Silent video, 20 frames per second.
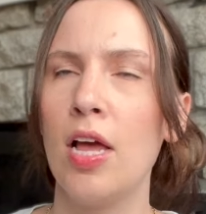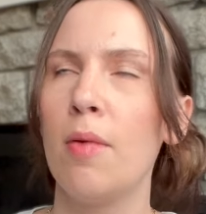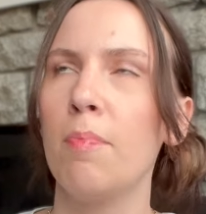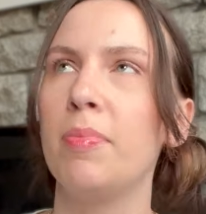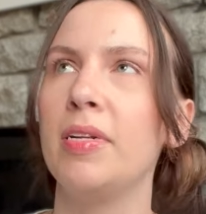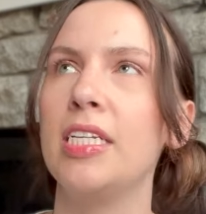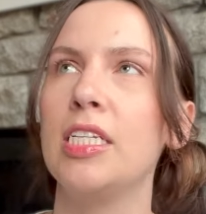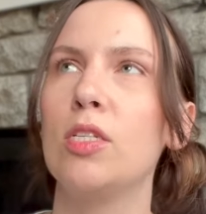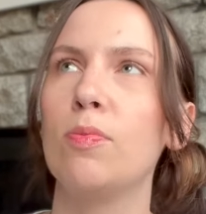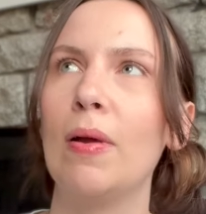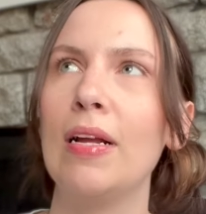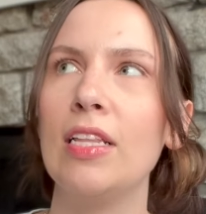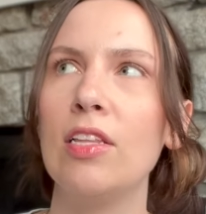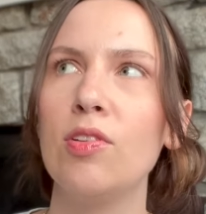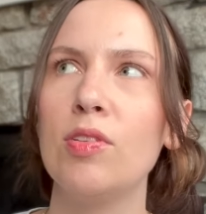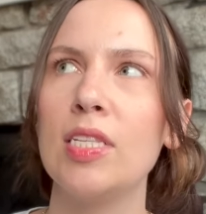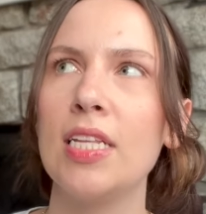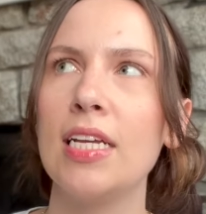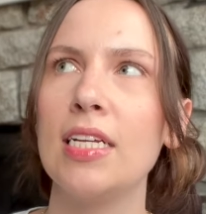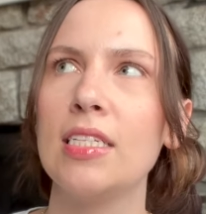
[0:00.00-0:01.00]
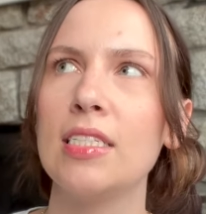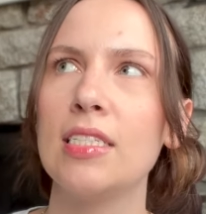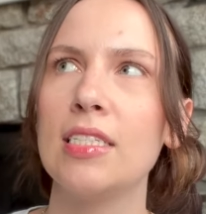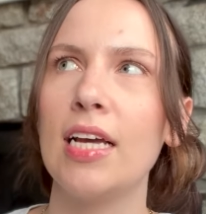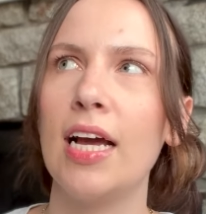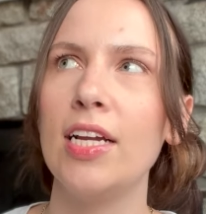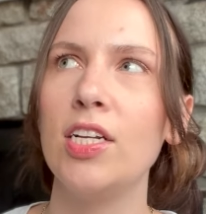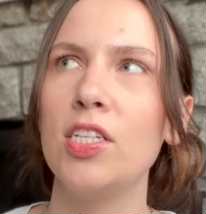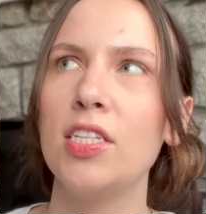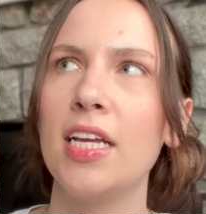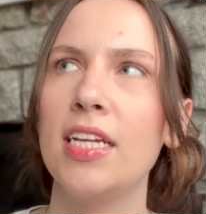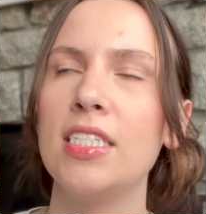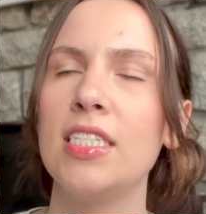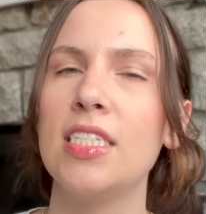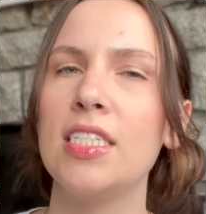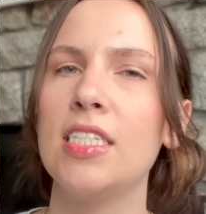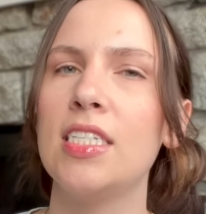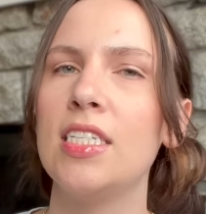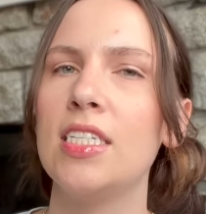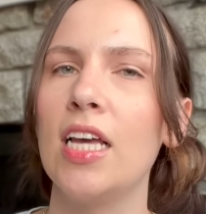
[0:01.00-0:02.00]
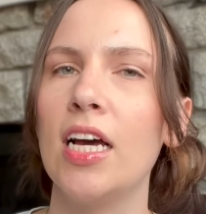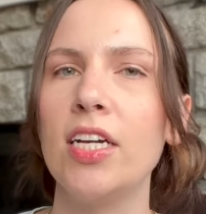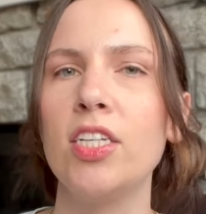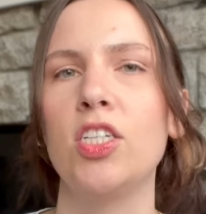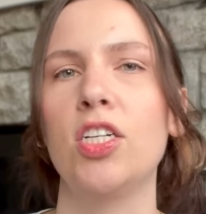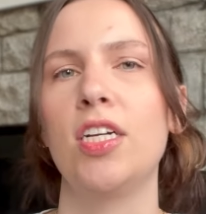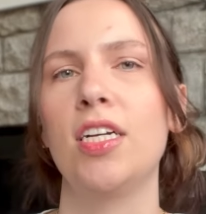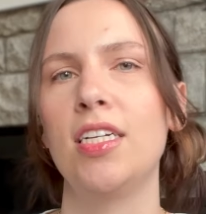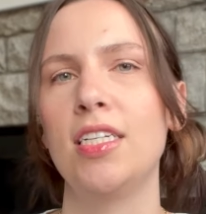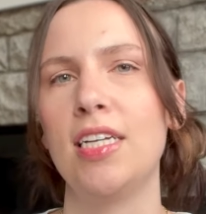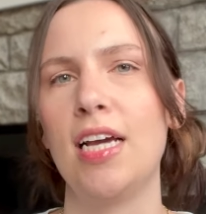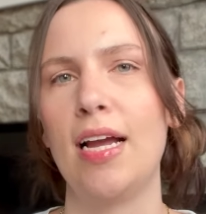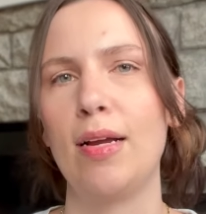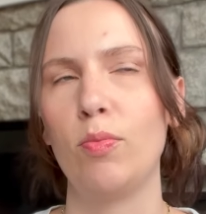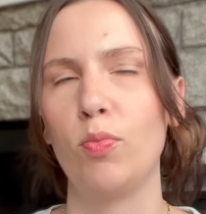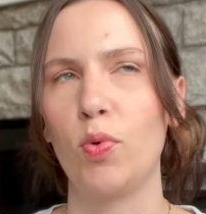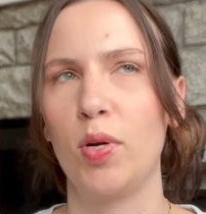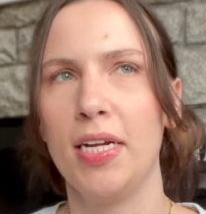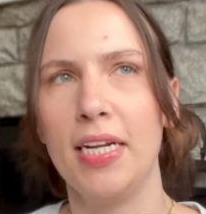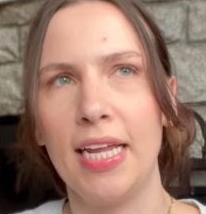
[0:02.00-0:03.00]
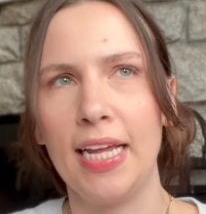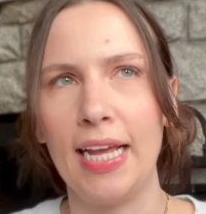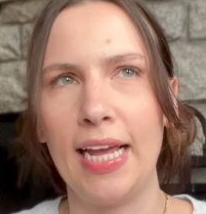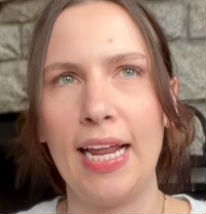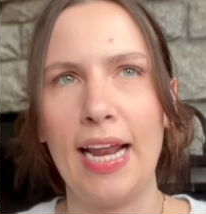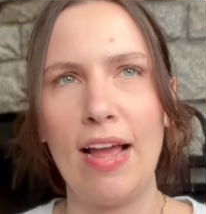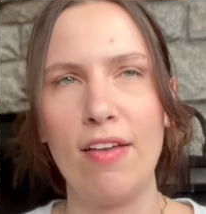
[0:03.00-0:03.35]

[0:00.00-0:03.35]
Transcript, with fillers: But despite those things, I just had such a good time reading it.